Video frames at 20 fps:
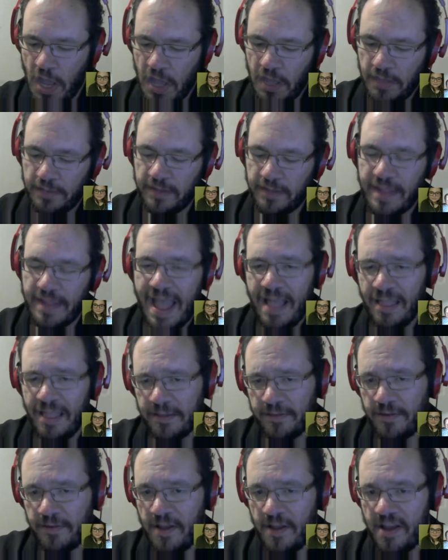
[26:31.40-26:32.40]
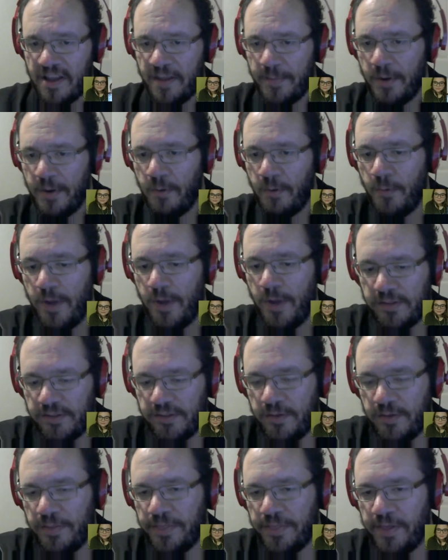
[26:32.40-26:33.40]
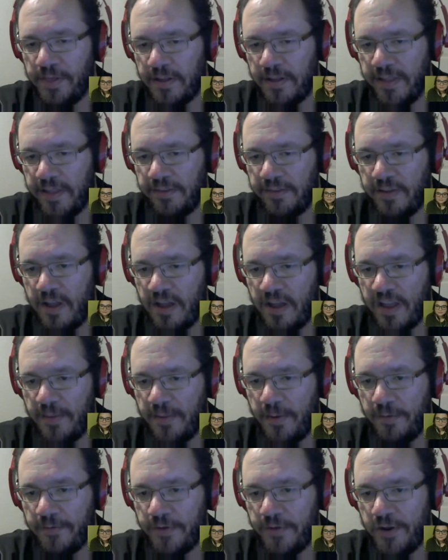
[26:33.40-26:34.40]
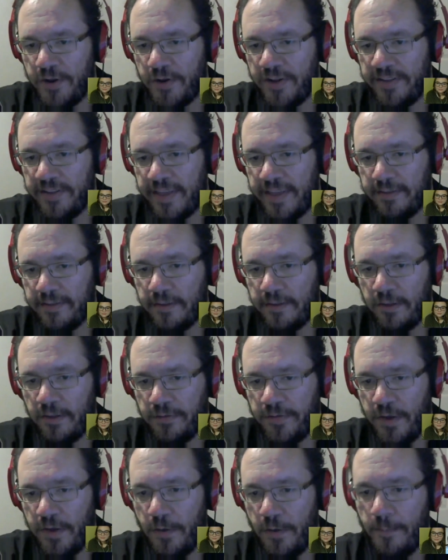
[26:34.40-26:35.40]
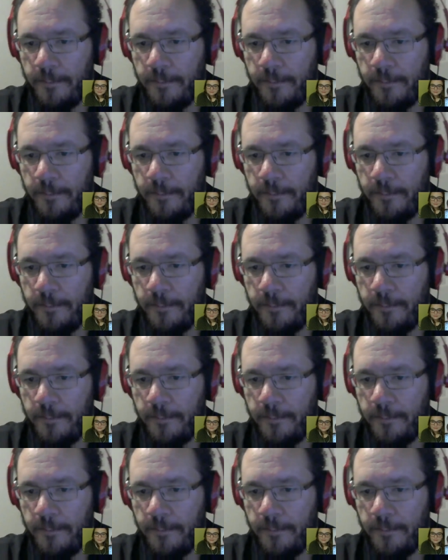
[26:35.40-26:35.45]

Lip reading: Did Alex talk about what you thought he'd talk about for your contestant interview?